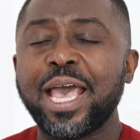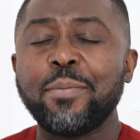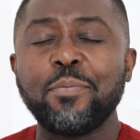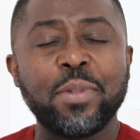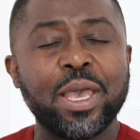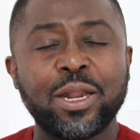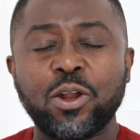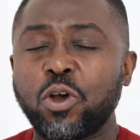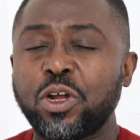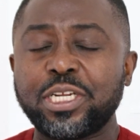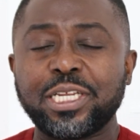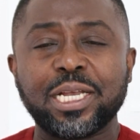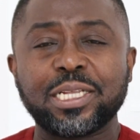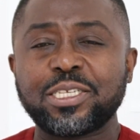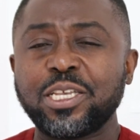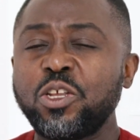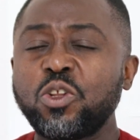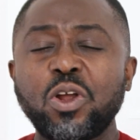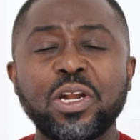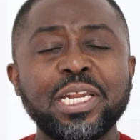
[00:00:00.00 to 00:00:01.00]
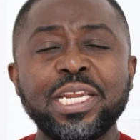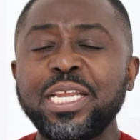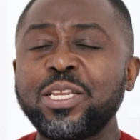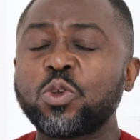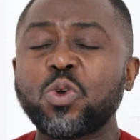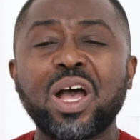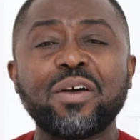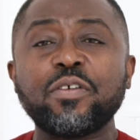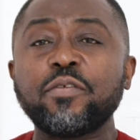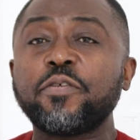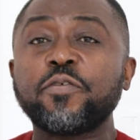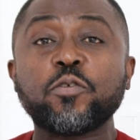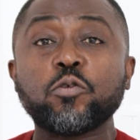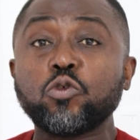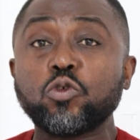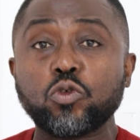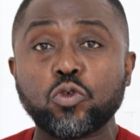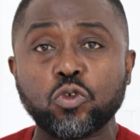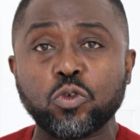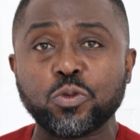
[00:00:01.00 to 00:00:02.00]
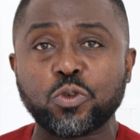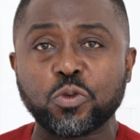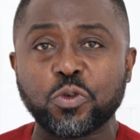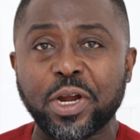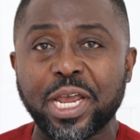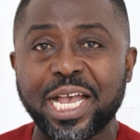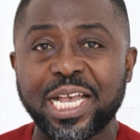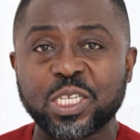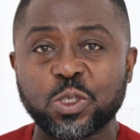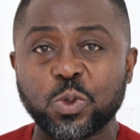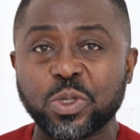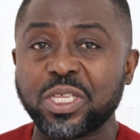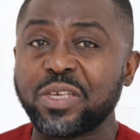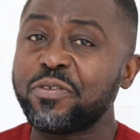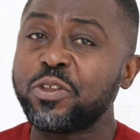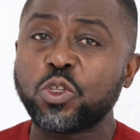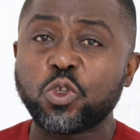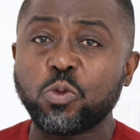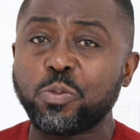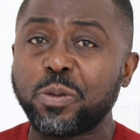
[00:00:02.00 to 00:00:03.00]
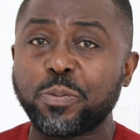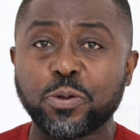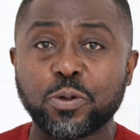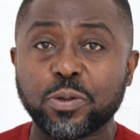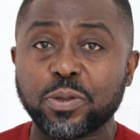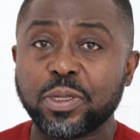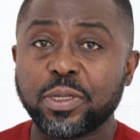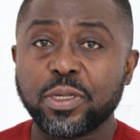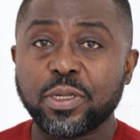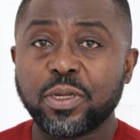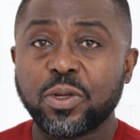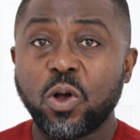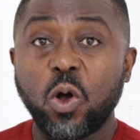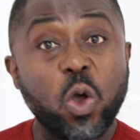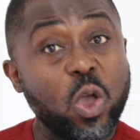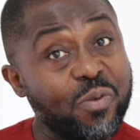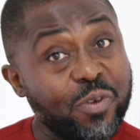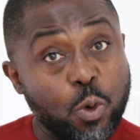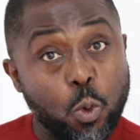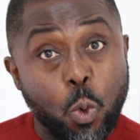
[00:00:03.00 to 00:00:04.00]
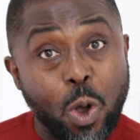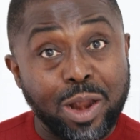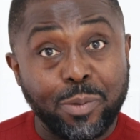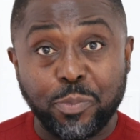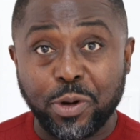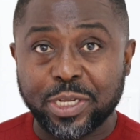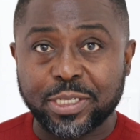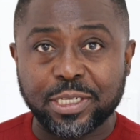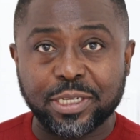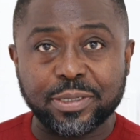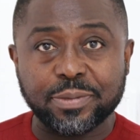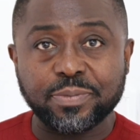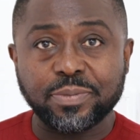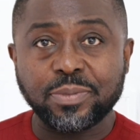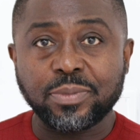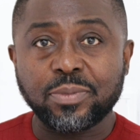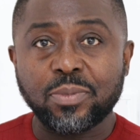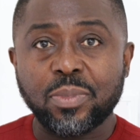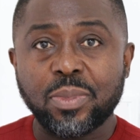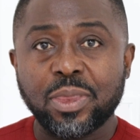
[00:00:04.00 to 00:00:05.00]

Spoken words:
an audience. You don't need to have a full room to rehearse with, even 2 people. Or even 1 person.